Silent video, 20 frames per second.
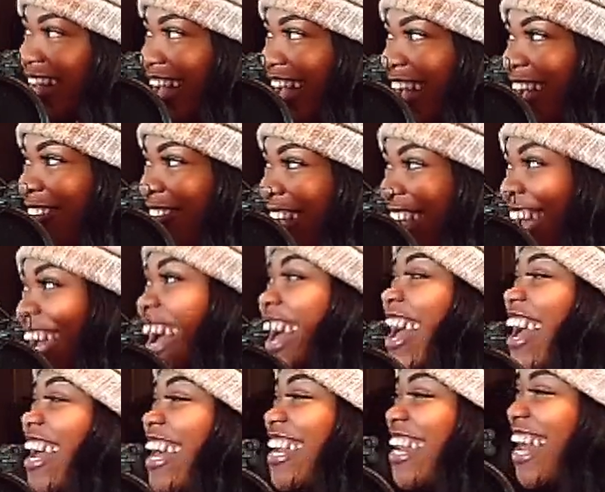I want yeah.
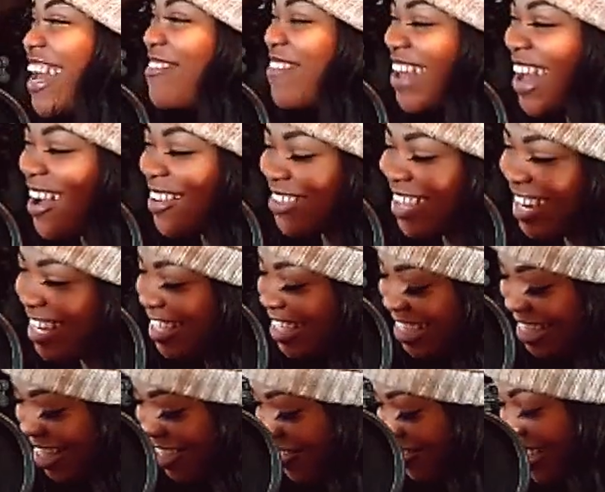they be out there
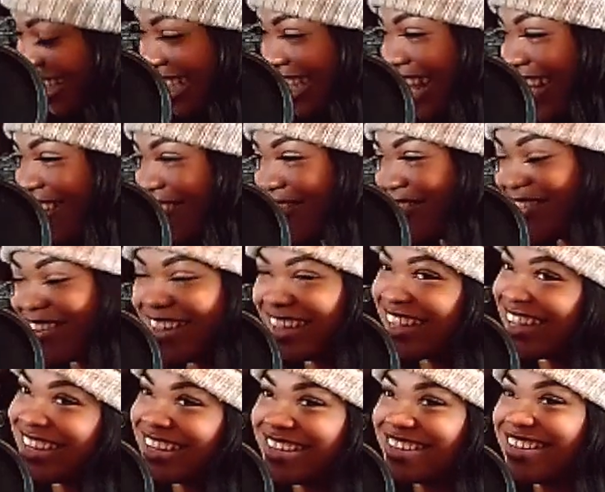just doing stuff.
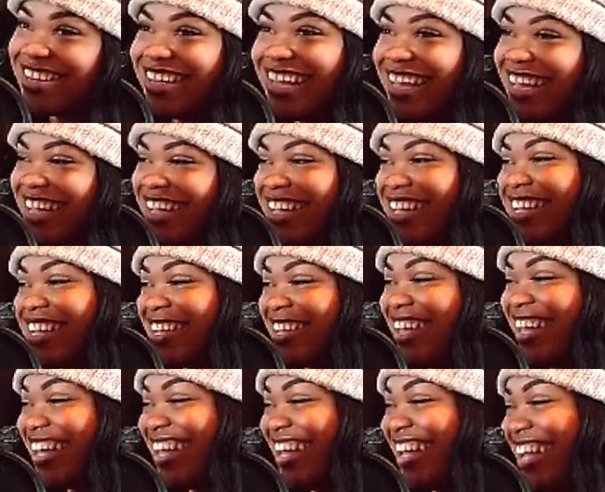sure. Yeah.
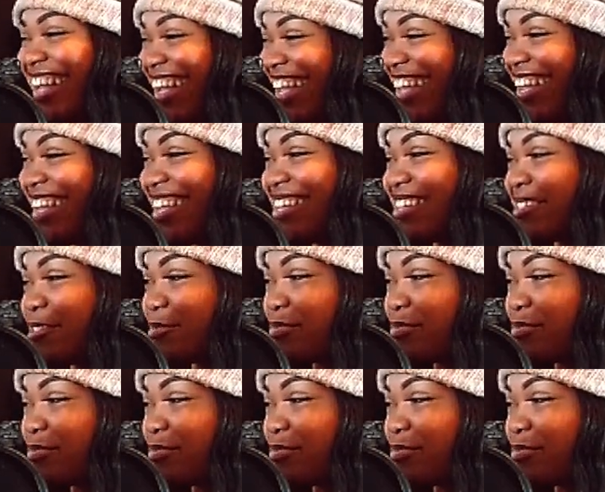yeah.